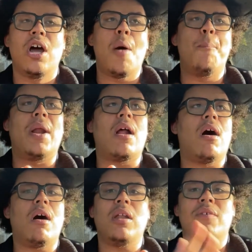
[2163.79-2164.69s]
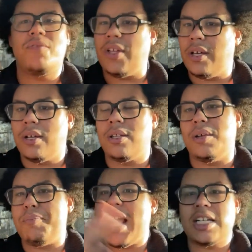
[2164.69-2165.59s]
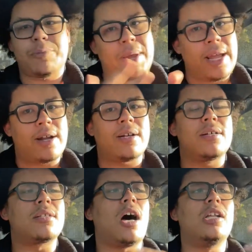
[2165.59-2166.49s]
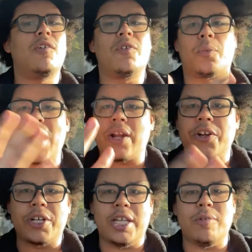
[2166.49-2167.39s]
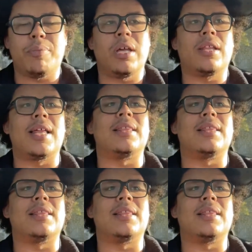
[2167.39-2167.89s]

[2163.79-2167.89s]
But all of the match pairs, all of the record keeping, like,